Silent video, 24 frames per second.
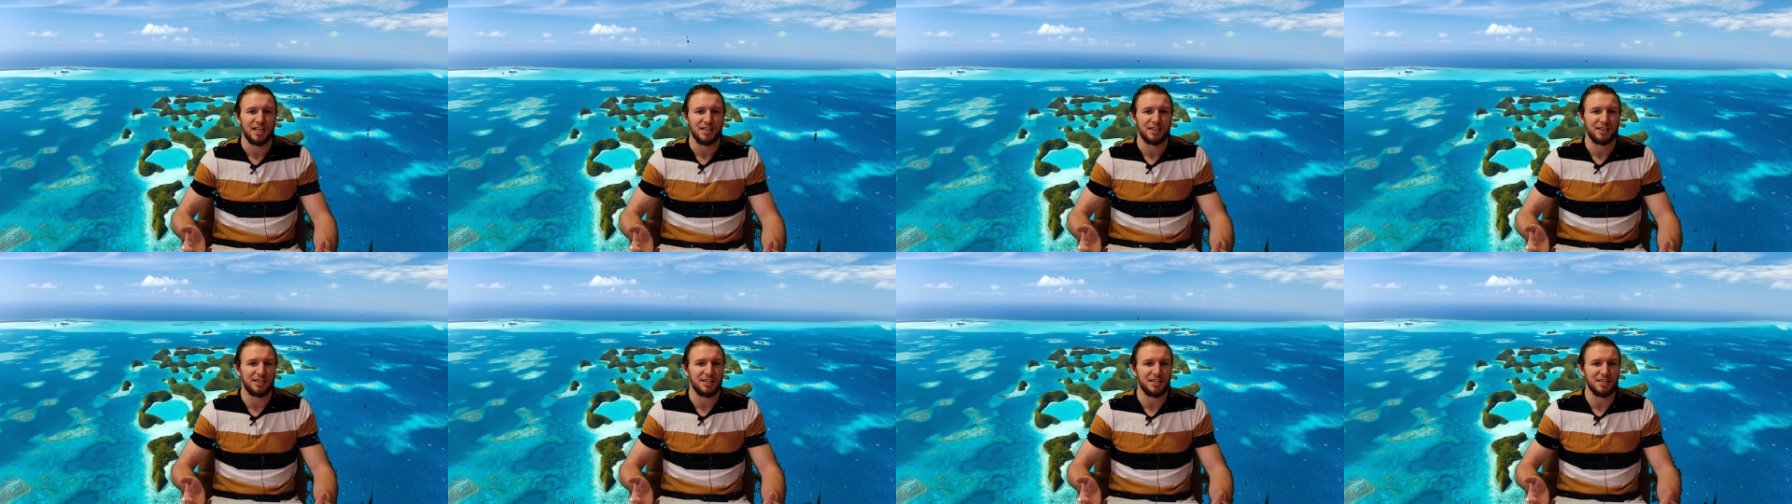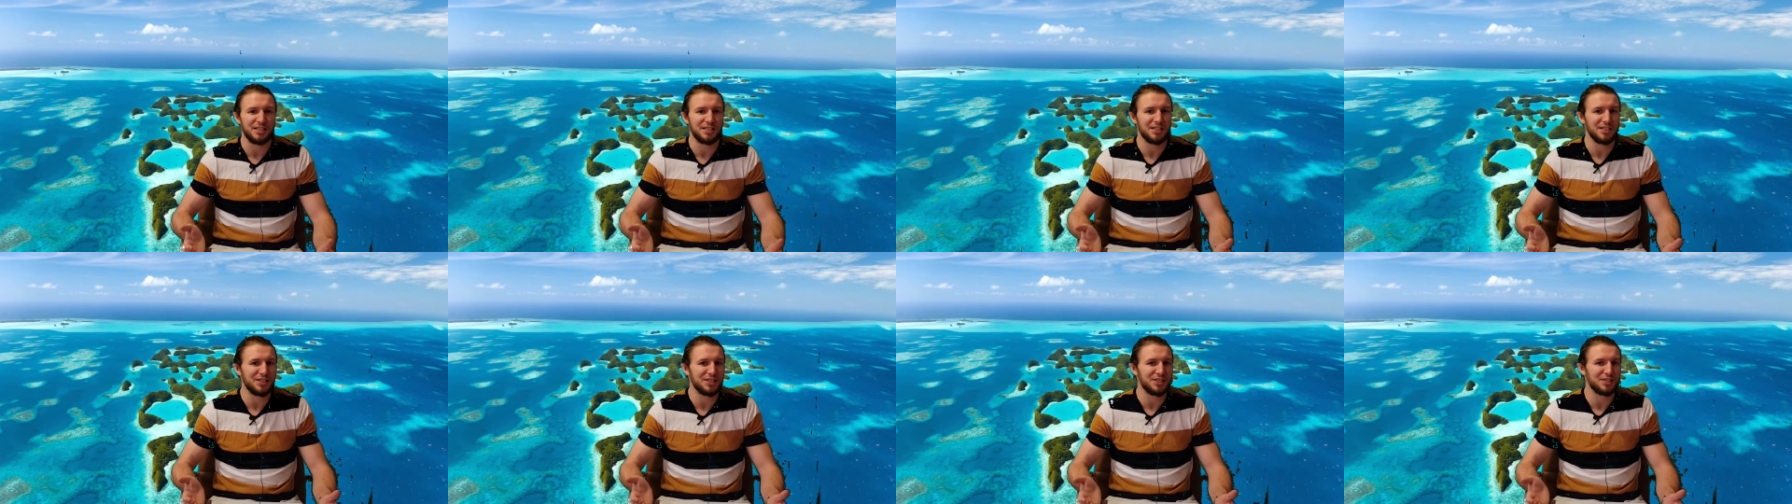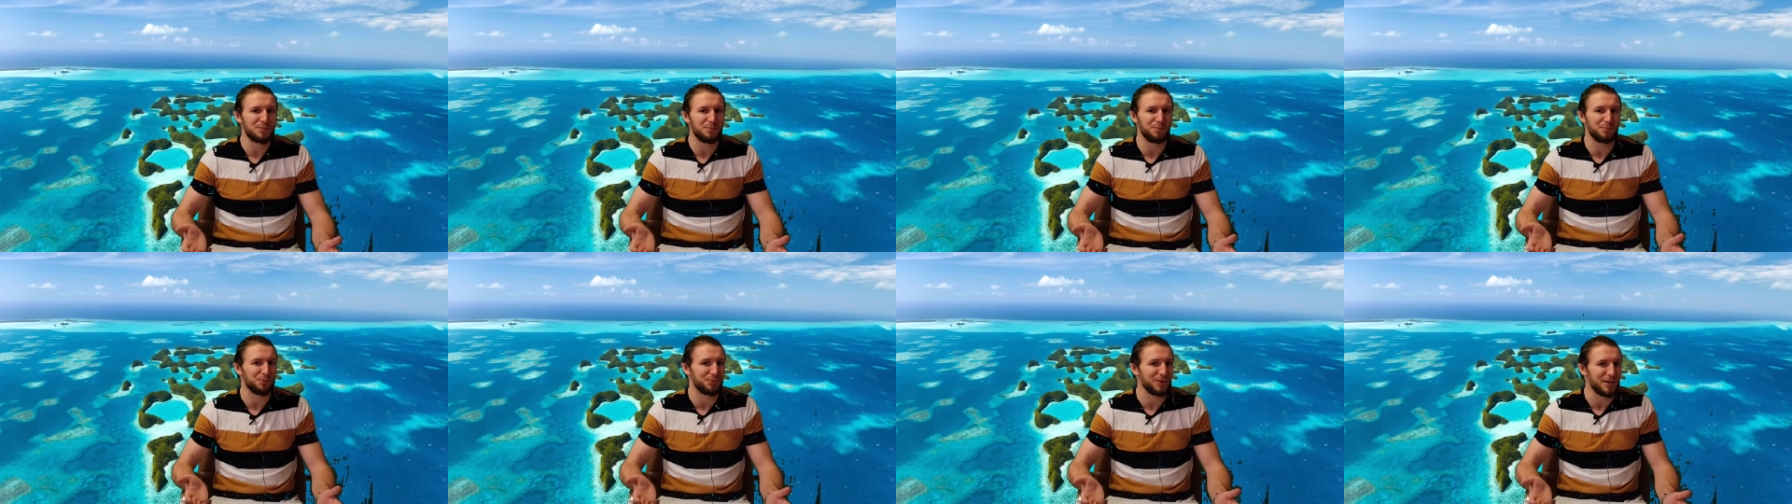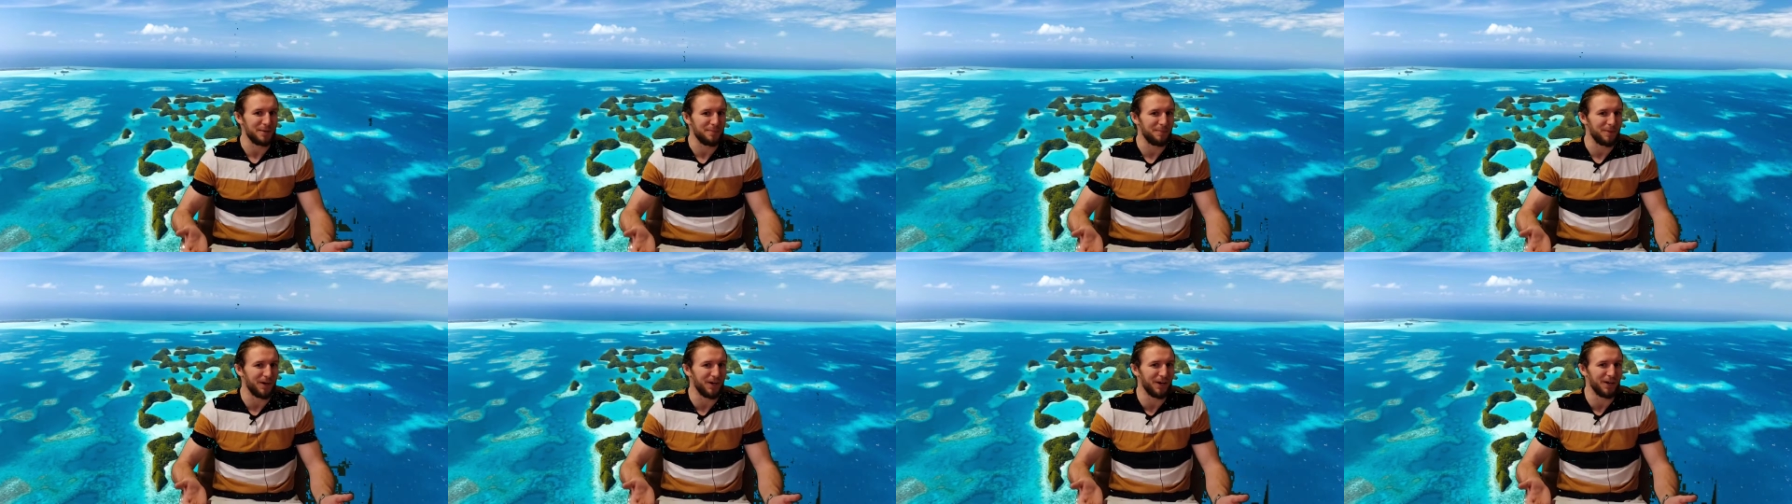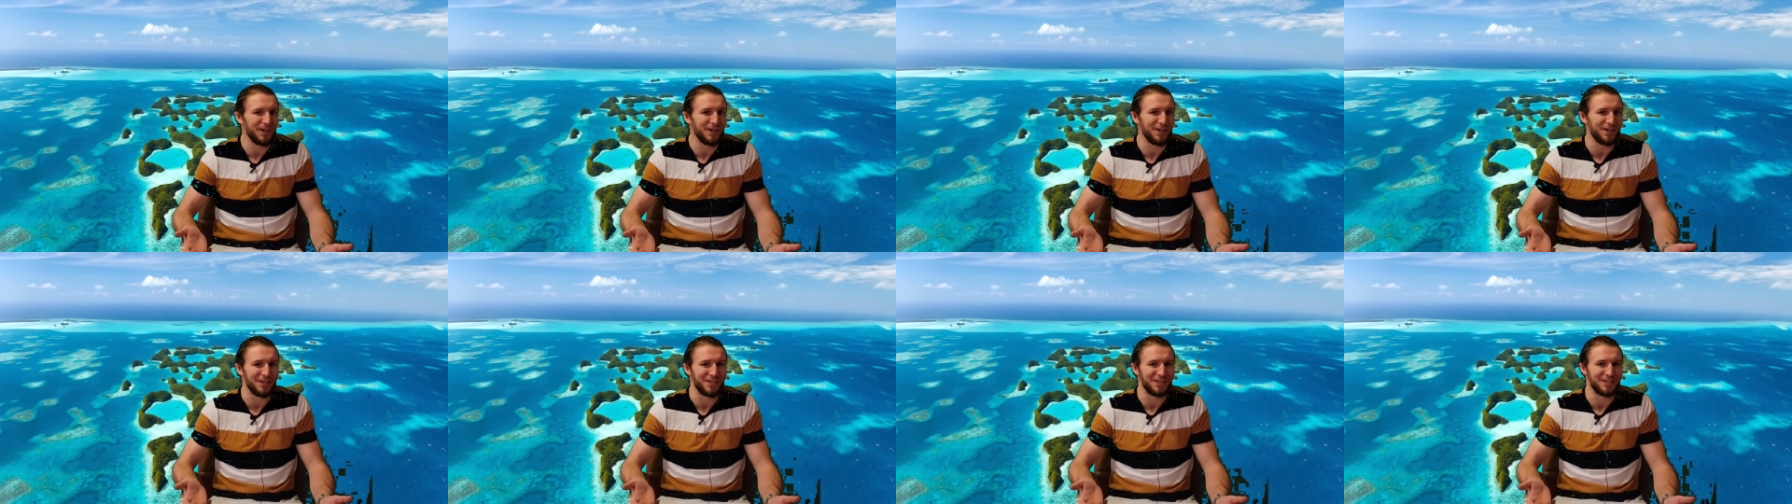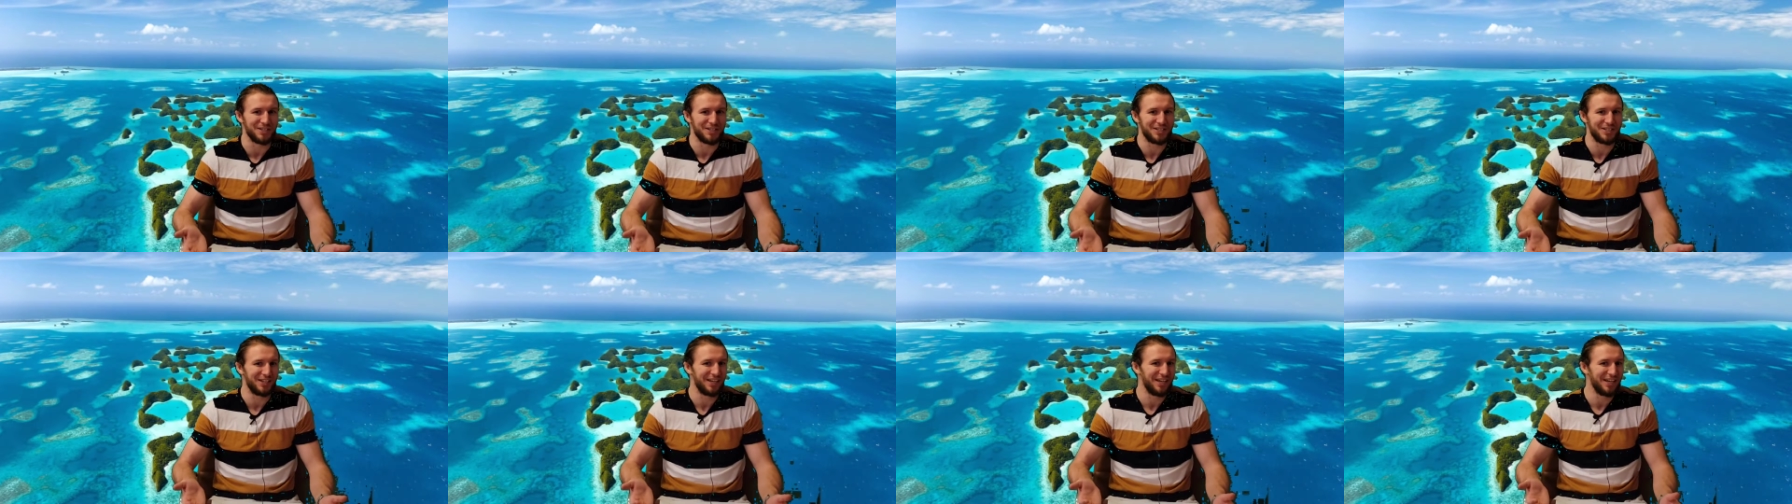This is
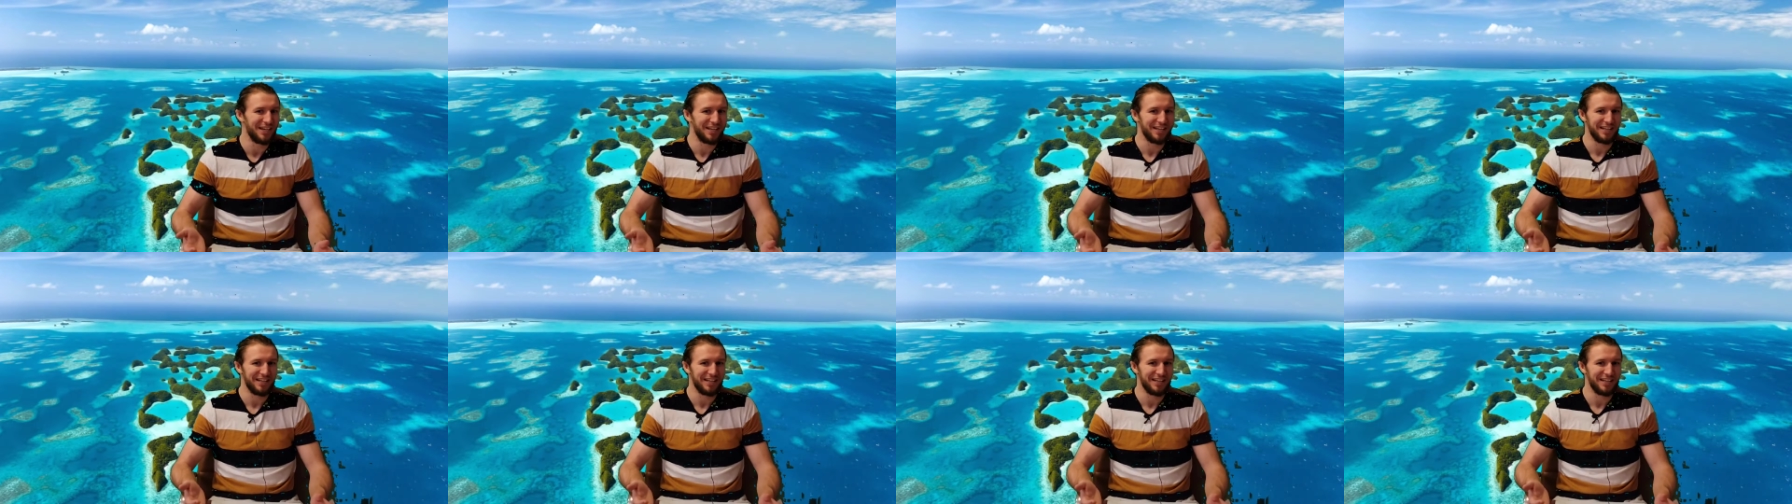pre-merge.